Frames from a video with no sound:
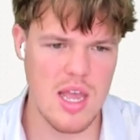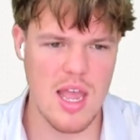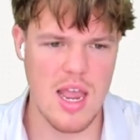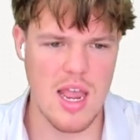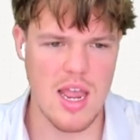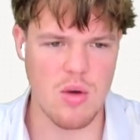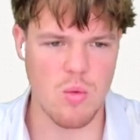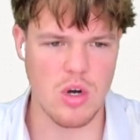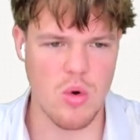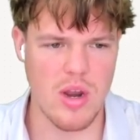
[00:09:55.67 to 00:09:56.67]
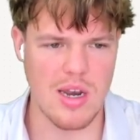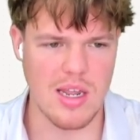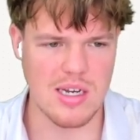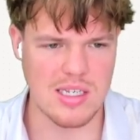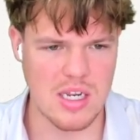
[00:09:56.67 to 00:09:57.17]
And we're going to go ahead and hit
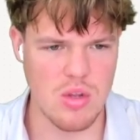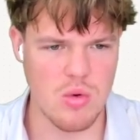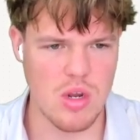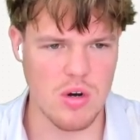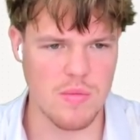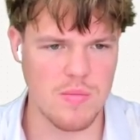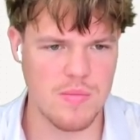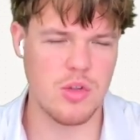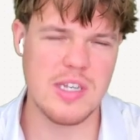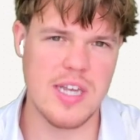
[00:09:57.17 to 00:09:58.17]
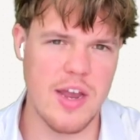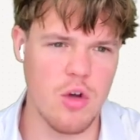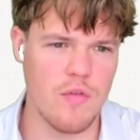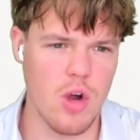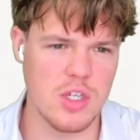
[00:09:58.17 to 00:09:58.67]
continue here title
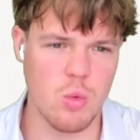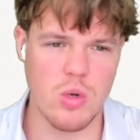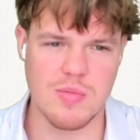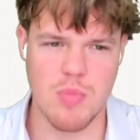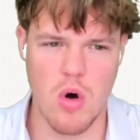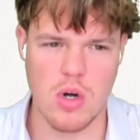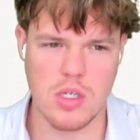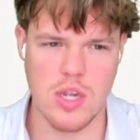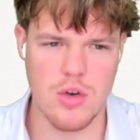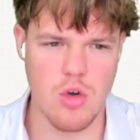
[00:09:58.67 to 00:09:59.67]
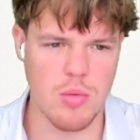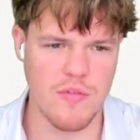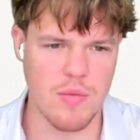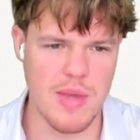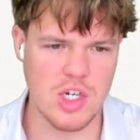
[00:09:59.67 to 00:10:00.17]
for us was Barnes and Noble
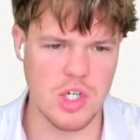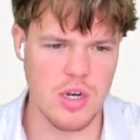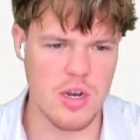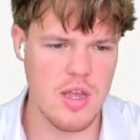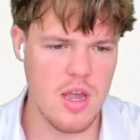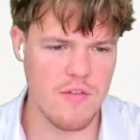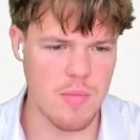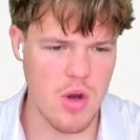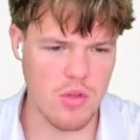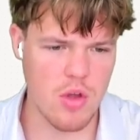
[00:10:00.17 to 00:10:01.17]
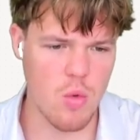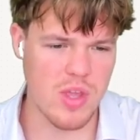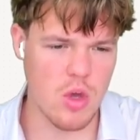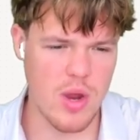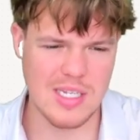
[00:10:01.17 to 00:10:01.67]
Information. From here, though, we can
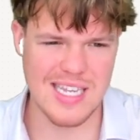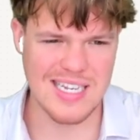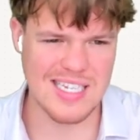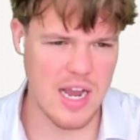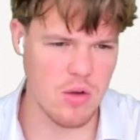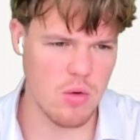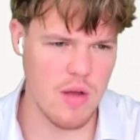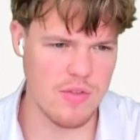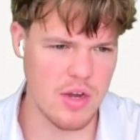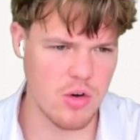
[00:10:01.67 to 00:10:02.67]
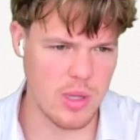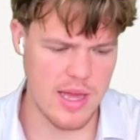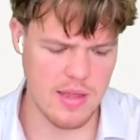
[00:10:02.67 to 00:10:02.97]
go ahead and say title of the underlying